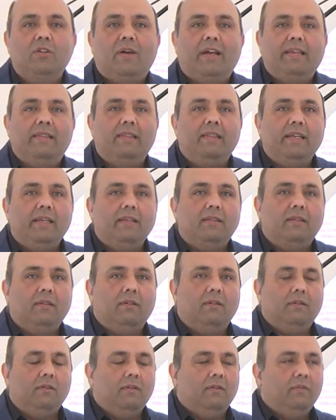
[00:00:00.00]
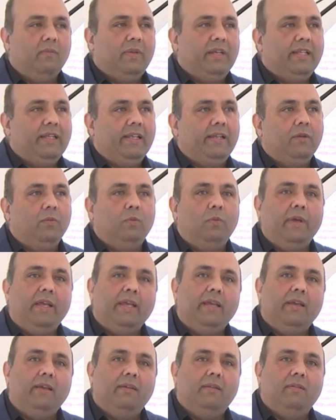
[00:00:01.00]
So I think the, in, in a
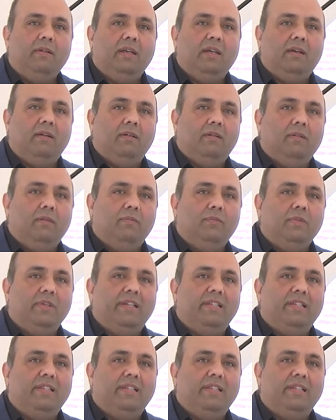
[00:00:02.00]
way, uh,